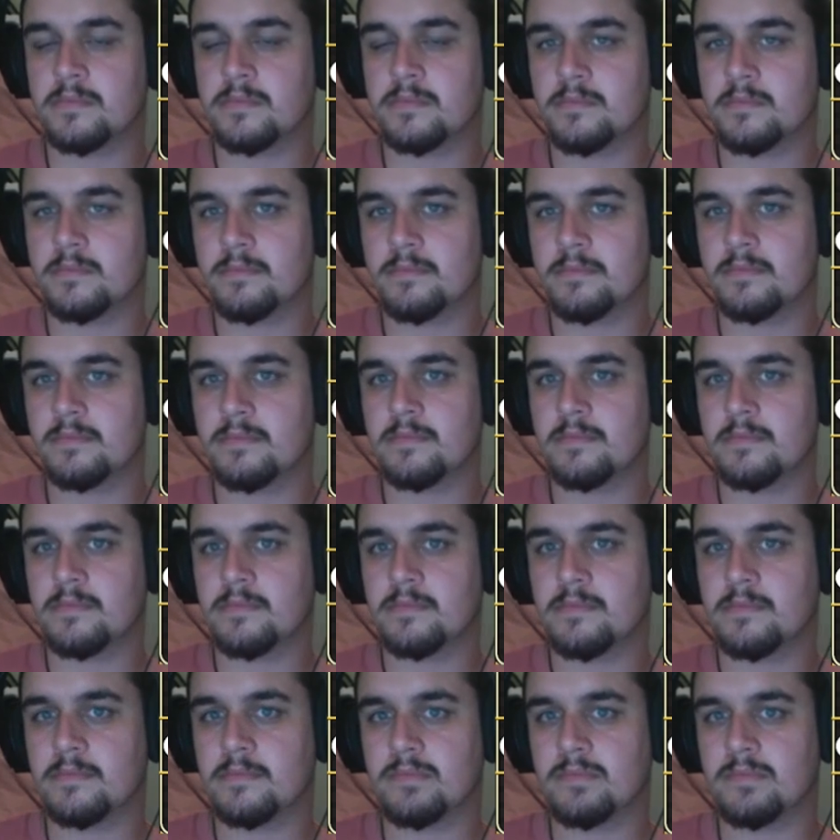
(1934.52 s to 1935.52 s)

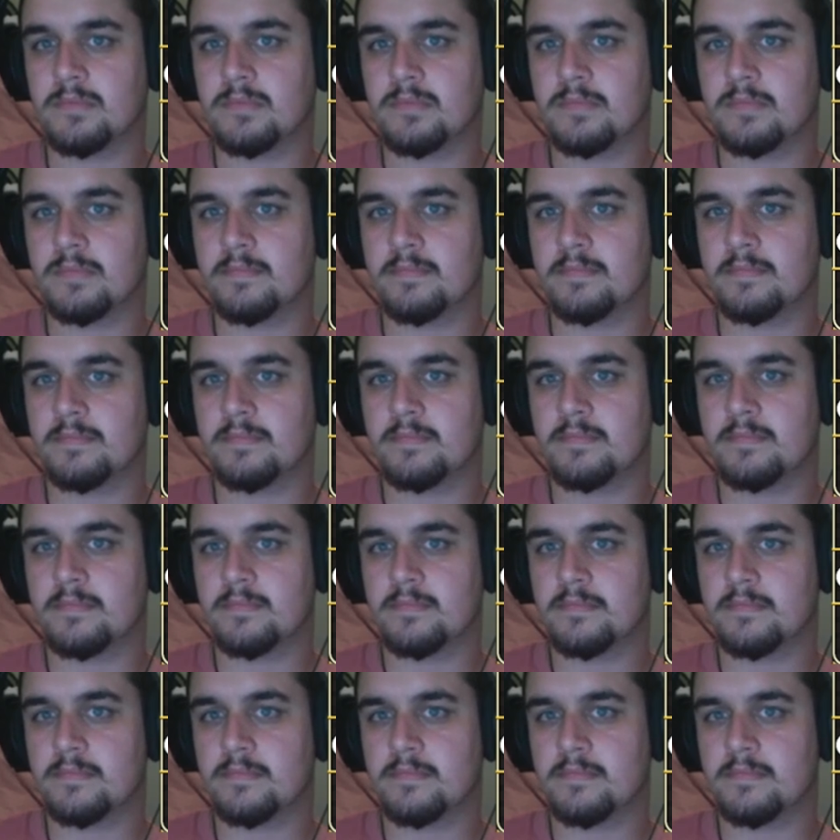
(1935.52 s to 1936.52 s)

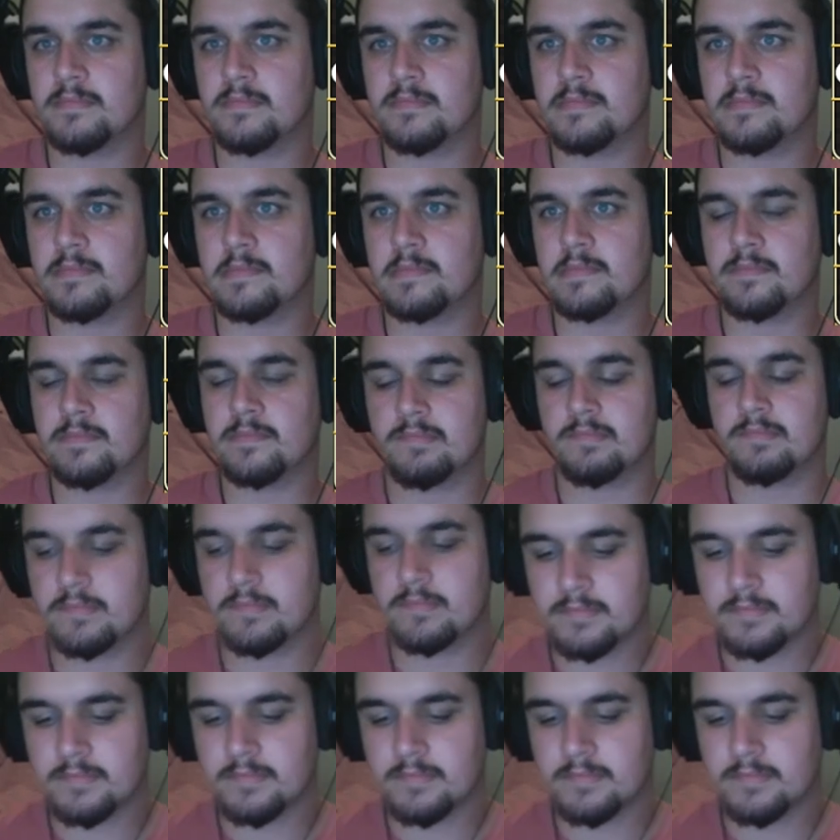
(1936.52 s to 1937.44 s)
The person shown says nothing.